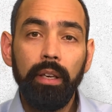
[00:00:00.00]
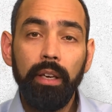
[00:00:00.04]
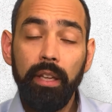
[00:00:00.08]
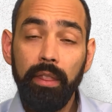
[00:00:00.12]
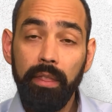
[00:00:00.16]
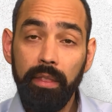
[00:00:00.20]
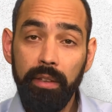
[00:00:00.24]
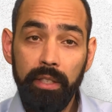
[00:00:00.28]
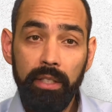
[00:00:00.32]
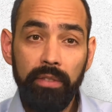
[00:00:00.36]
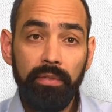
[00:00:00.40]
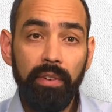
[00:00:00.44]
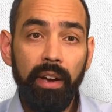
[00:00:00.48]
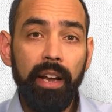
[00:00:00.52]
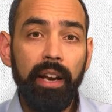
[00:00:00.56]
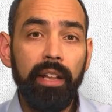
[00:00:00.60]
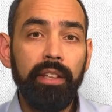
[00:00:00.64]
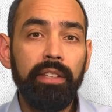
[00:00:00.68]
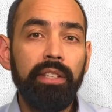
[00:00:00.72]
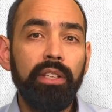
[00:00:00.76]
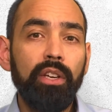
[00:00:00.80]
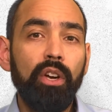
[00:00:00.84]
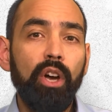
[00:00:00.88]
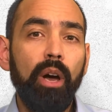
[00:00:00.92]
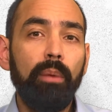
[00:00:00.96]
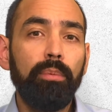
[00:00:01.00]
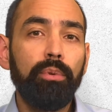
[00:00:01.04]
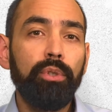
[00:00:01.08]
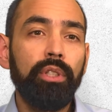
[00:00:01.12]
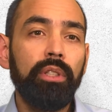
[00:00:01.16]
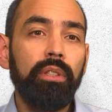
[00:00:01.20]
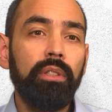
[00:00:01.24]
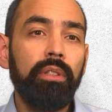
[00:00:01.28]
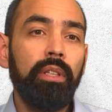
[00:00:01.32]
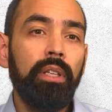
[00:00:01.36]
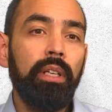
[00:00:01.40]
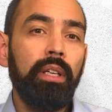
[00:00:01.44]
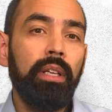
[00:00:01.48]
In this financing
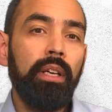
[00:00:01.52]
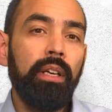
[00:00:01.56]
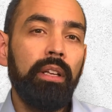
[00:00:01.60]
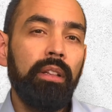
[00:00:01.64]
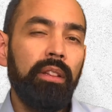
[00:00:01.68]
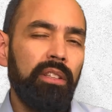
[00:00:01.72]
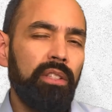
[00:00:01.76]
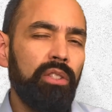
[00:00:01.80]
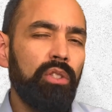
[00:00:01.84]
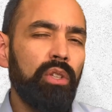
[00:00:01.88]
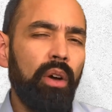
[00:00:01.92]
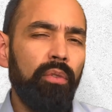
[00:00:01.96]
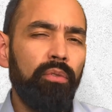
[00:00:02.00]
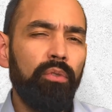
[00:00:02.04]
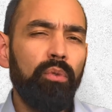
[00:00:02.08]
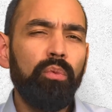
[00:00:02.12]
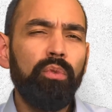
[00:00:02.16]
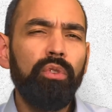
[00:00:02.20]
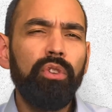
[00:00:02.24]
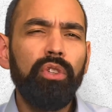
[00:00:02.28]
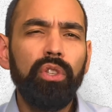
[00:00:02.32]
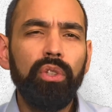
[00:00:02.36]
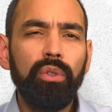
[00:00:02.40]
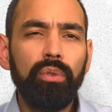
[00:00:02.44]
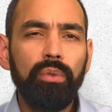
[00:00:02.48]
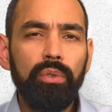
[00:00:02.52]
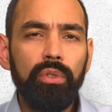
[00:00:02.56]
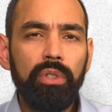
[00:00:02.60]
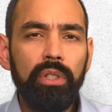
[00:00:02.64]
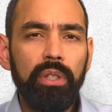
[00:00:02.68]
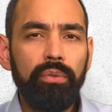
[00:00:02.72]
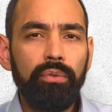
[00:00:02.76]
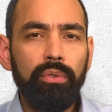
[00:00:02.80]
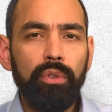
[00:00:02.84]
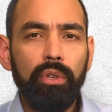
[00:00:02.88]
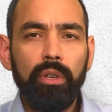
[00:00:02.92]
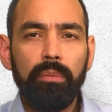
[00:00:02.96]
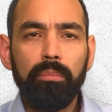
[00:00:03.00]
option, this is often used
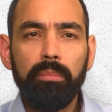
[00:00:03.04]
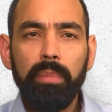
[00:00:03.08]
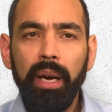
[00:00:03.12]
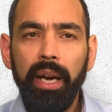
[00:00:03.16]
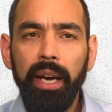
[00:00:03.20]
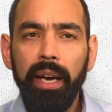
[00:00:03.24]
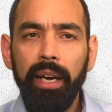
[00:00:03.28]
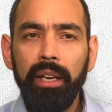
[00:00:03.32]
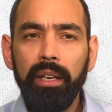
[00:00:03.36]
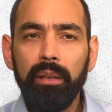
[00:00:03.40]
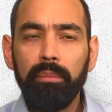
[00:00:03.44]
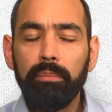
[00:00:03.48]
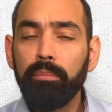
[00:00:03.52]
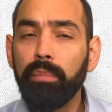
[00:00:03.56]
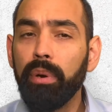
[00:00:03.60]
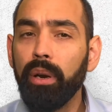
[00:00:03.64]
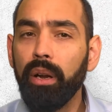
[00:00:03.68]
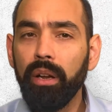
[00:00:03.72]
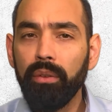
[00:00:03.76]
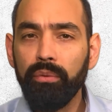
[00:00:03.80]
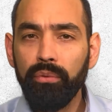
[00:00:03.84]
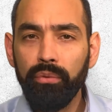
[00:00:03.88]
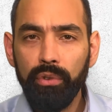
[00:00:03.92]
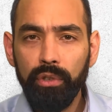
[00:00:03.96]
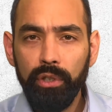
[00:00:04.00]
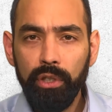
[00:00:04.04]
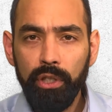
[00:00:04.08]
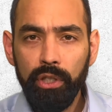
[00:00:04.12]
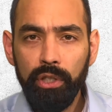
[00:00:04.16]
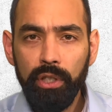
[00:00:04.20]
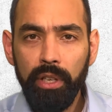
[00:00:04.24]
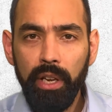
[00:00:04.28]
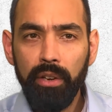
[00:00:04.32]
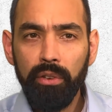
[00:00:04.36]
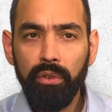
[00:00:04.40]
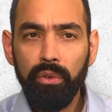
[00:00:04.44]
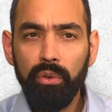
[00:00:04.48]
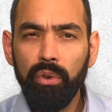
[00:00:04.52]
if you're buying a plot first
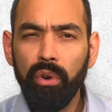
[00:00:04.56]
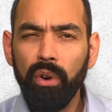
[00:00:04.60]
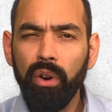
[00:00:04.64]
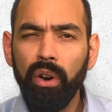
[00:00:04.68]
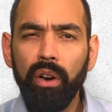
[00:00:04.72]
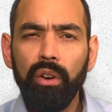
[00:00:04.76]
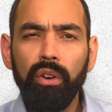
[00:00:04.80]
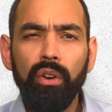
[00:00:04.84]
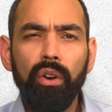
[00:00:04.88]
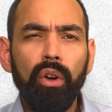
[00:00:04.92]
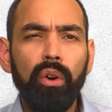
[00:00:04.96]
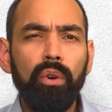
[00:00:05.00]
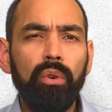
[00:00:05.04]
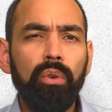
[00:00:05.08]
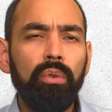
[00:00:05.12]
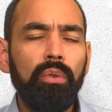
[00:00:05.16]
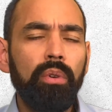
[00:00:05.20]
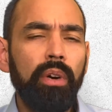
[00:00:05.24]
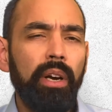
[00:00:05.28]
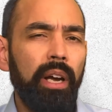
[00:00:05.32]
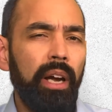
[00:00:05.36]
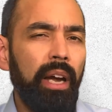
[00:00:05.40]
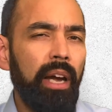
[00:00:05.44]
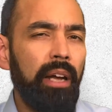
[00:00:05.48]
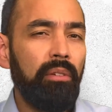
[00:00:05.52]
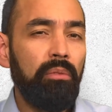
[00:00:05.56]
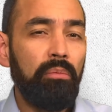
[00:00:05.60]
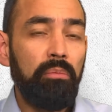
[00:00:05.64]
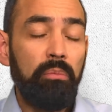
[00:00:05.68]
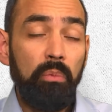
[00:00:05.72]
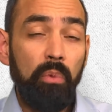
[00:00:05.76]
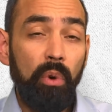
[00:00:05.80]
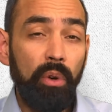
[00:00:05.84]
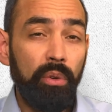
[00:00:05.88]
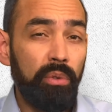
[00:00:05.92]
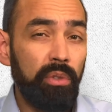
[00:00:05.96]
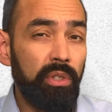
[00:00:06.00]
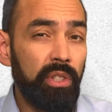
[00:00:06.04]
and you do not know and
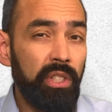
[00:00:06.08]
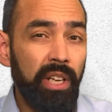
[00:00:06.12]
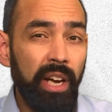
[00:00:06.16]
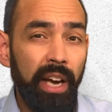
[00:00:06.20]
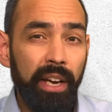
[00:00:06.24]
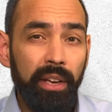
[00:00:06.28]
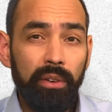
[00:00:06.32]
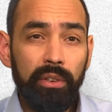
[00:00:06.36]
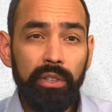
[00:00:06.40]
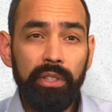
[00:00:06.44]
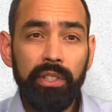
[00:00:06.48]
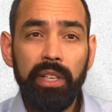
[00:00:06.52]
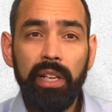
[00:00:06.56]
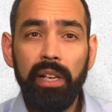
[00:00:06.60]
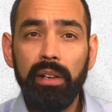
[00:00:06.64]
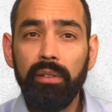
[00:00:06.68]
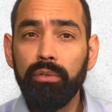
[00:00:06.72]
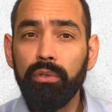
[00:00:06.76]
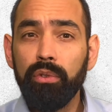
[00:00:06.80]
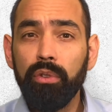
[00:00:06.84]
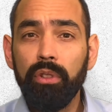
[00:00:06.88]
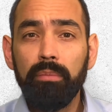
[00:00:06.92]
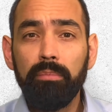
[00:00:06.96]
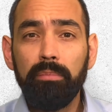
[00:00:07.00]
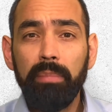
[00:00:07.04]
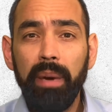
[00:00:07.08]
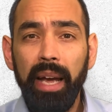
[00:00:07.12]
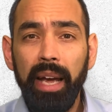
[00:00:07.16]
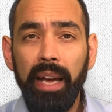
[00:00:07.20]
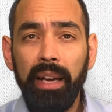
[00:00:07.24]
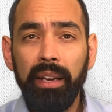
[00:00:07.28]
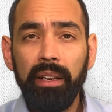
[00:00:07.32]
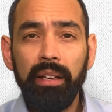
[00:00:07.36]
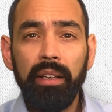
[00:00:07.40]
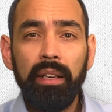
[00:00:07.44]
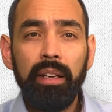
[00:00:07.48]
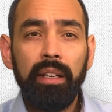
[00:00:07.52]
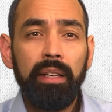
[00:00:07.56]
want to tie yourself to the
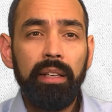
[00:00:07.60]
bank